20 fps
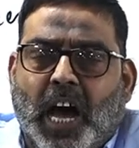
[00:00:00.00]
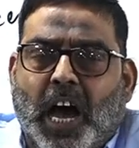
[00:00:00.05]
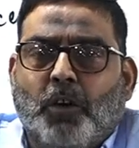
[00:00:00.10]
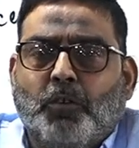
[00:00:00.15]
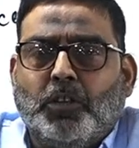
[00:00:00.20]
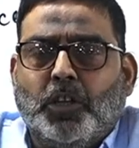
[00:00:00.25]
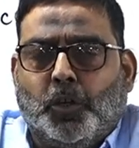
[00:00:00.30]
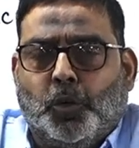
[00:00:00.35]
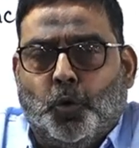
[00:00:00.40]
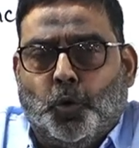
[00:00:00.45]

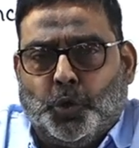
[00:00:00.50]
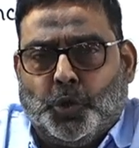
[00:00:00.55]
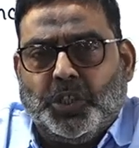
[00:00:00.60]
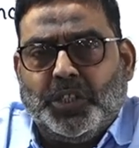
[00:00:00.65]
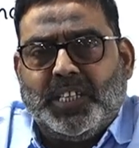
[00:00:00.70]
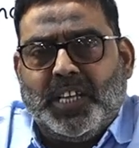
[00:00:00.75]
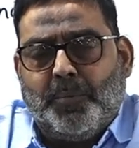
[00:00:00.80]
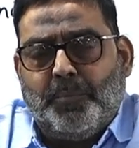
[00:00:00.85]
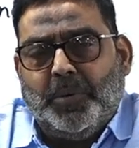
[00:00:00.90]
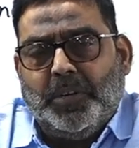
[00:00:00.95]
how the
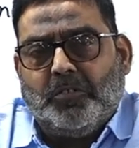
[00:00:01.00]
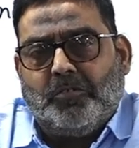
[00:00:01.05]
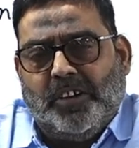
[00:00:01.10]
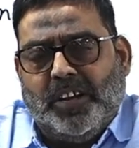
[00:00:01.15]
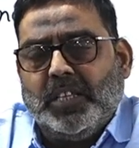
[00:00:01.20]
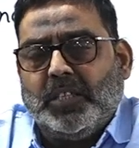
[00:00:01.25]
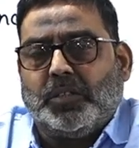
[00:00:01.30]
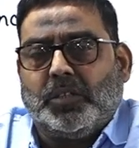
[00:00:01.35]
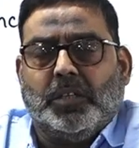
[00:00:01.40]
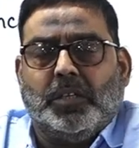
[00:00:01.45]
questions have been
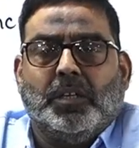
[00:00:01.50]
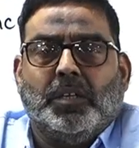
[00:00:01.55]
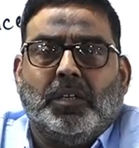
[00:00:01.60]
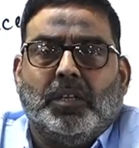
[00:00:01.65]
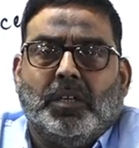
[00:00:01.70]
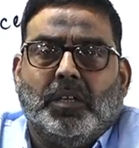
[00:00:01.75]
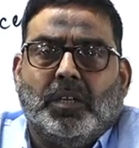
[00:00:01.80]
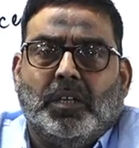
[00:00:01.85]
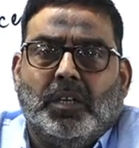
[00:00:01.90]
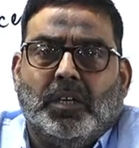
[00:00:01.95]
raised
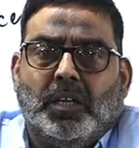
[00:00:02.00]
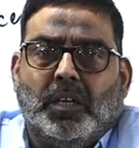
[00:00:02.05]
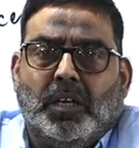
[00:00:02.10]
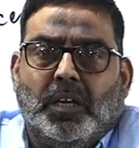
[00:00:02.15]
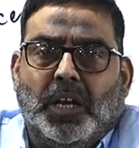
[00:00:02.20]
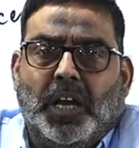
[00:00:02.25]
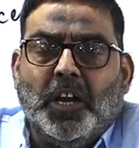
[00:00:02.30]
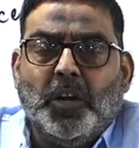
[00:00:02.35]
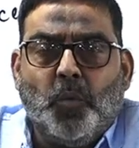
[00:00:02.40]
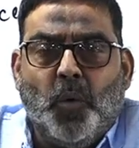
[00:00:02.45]

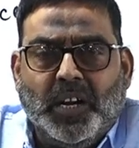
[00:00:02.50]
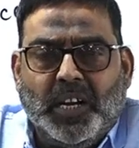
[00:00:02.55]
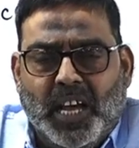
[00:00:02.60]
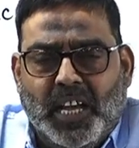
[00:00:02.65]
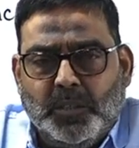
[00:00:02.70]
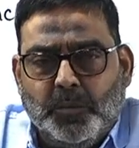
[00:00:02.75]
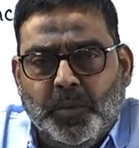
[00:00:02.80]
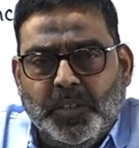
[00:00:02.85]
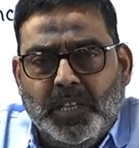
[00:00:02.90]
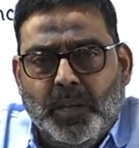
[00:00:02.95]
and what
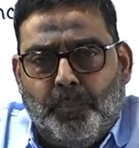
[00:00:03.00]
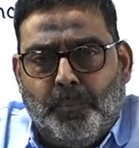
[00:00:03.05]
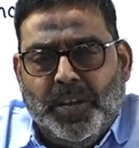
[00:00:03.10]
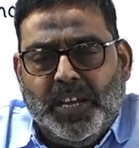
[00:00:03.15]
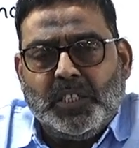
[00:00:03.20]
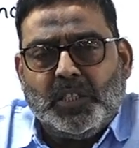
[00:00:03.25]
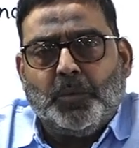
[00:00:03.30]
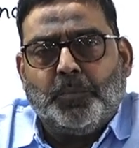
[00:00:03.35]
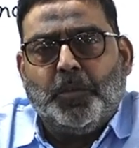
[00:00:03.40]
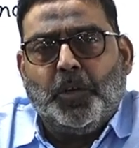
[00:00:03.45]
has been the base of